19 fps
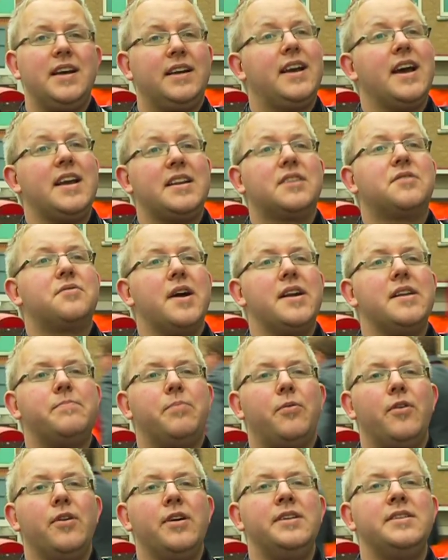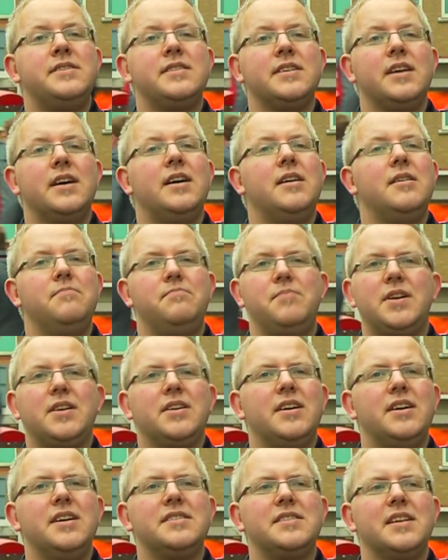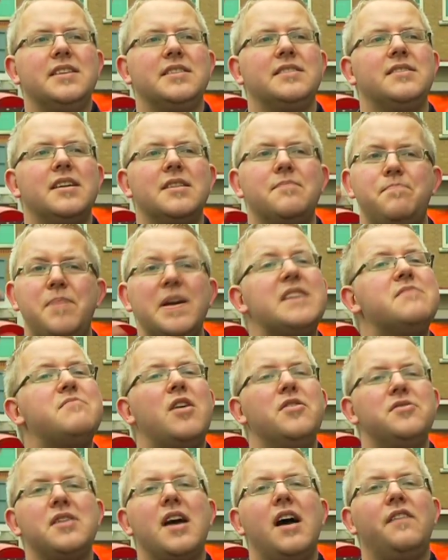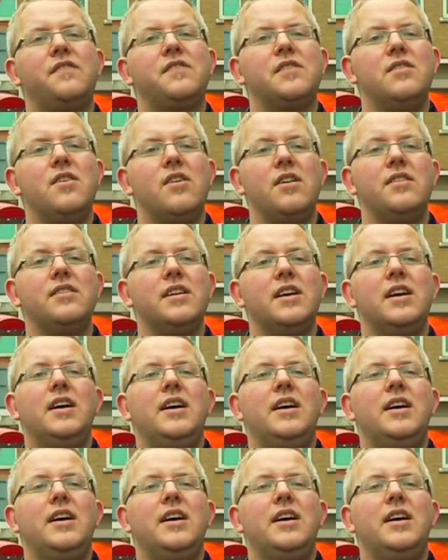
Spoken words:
get credit points because it's not a big amount you have to learn.